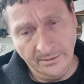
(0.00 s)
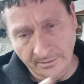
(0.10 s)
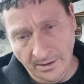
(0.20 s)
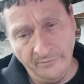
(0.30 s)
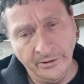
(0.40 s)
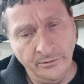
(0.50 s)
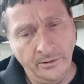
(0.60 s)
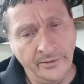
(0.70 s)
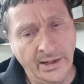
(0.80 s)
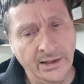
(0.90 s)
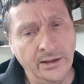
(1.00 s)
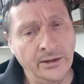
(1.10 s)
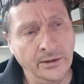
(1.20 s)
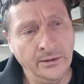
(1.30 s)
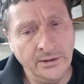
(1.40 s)
covering all that
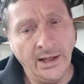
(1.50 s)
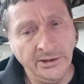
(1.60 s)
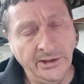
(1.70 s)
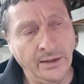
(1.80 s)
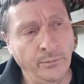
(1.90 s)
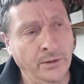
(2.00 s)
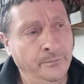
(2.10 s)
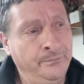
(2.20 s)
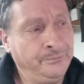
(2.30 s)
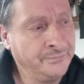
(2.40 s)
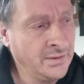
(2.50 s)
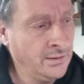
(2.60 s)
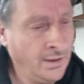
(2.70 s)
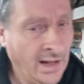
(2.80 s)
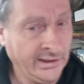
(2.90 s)
in that segment.
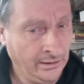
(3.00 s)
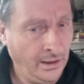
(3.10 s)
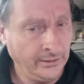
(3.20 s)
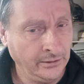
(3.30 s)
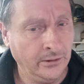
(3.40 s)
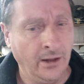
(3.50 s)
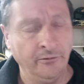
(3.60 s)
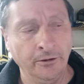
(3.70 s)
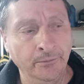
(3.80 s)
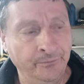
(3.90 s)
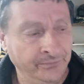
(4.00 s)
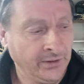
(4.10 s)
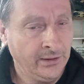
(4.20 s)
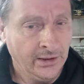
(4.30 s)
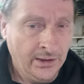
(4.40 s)
That's a lot to cover.
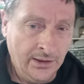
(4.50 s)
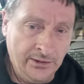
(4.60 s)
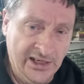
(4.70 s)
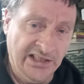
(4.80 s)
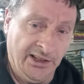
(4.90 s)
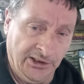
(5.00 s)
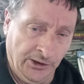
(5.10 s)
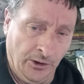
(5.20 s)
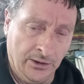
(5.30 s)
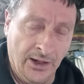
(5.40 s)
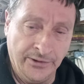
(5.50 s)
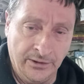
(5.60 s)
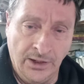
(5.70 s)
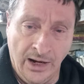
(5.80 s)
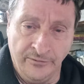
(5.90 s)
These engines are a lot to
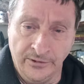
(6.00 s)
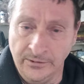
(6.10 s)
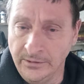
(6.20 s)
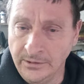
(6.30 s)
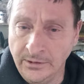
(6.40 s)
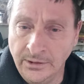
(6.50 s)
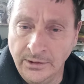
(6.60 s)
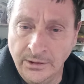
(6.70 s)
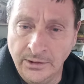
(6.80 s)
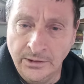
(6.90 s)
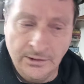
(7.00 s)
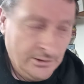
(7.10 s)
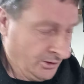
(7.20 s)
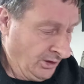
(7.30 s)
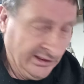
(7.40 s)
cover
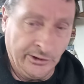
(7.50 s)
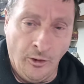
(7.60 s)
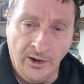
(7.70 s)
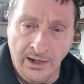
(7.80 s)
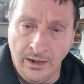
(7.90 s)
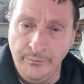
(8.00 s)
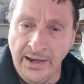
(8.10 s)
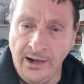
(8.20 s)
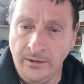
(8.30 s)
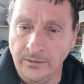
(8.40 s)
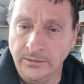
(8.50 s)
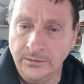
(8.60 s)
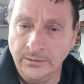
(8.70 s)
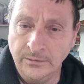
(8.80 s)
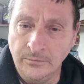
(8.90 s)
just talking about
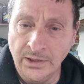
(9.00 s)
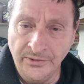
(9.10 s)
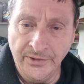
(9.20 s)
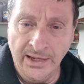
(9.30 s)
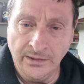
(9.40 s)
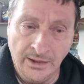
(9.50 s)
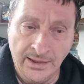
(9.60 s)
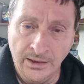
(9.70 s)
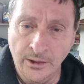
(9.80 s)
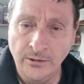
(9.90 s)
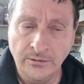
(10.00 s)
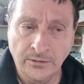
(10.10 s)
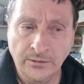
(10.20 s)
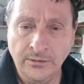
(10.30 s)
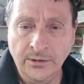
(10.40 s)
one thing, not
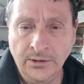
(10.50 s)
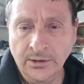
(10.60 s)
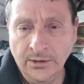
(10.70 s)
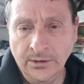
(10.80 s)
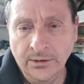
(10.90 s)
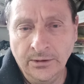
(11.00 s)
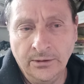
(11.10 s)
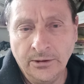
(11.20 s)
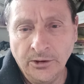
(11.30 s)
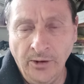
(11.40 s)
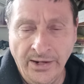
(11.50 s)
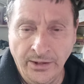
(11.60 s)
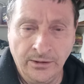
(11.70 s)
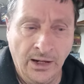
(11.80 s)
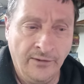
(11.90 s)
alone trying
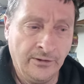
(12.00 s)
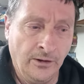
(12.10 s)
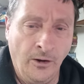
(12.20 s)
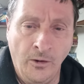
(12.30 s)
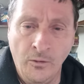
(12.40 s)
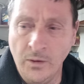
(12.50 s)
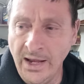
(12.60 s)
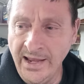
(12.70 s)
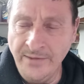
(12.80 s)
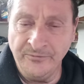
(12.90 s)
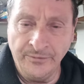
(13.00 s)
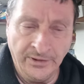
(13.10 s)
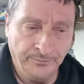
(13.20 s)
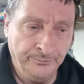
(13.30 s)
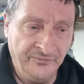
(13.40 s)
to cover a whole head from
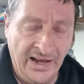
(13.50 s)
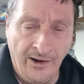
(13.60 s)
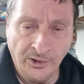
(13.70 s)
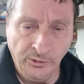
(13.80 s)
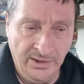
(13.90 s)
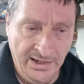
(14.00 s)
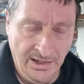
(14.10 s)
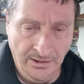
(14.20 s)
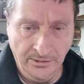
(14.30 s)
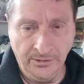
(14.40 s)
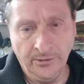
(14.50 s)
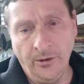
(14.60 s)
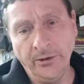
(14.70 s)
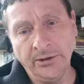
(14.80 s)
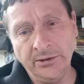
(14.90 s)
the valve train to
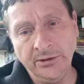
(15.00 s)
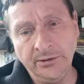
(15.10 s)
all the